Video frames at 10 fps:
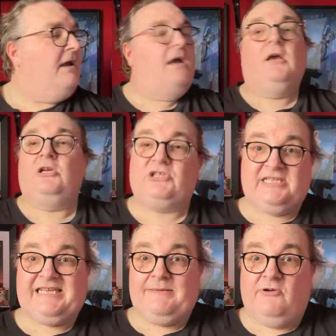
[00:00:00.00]
Because the
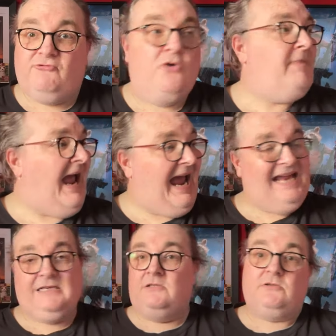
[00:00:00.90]
cinema room
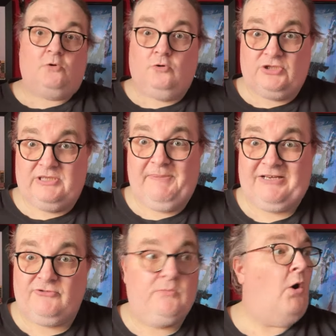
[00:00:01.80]
and, of course, the
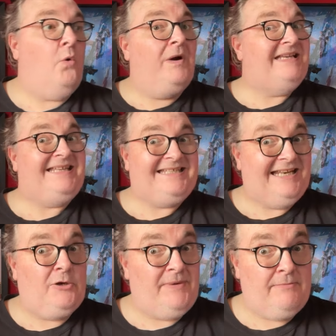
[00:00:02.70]
bedroom always needs a
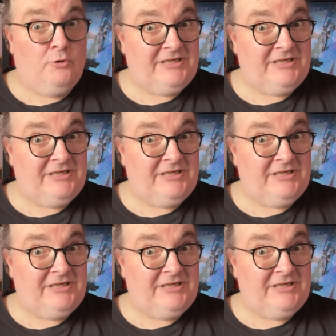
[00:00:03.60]
little bit more